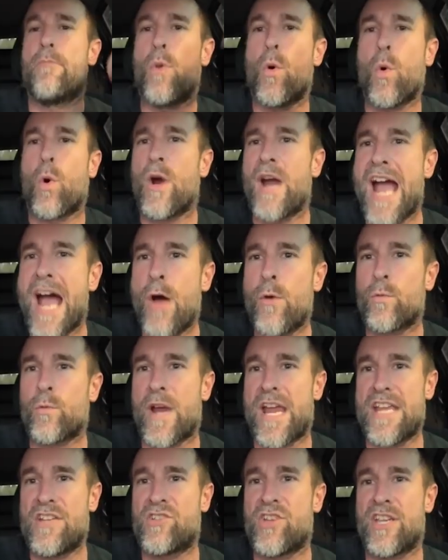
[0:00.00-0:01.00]
more
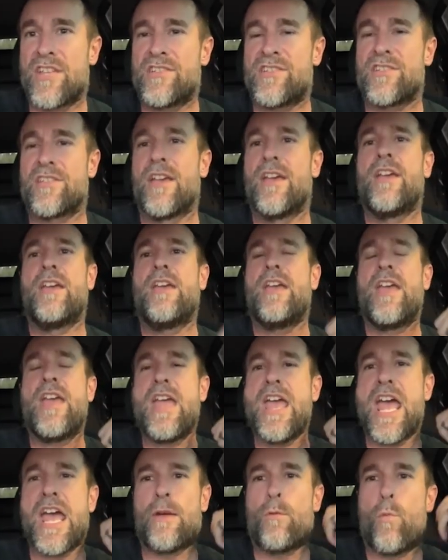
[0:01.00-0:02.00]
outrageous
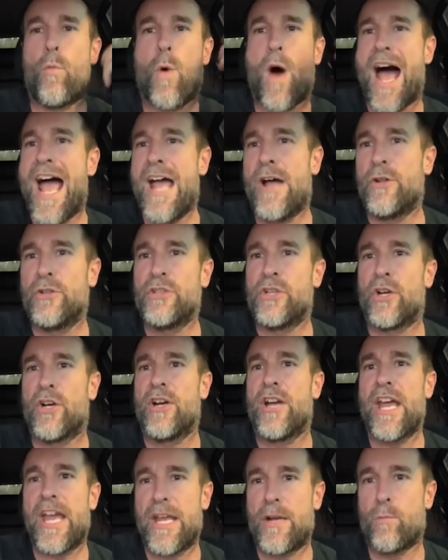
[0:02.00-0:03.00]
and
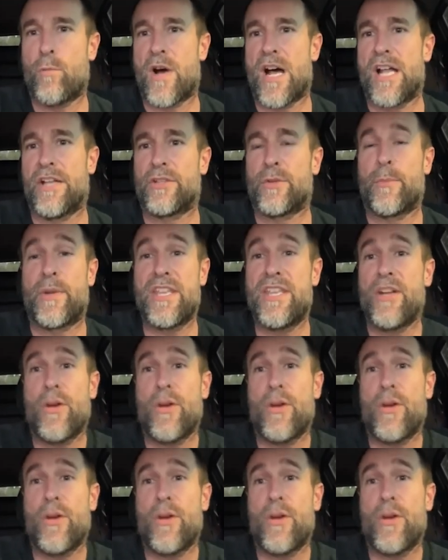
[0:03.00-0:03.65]
wilder and wilder. But you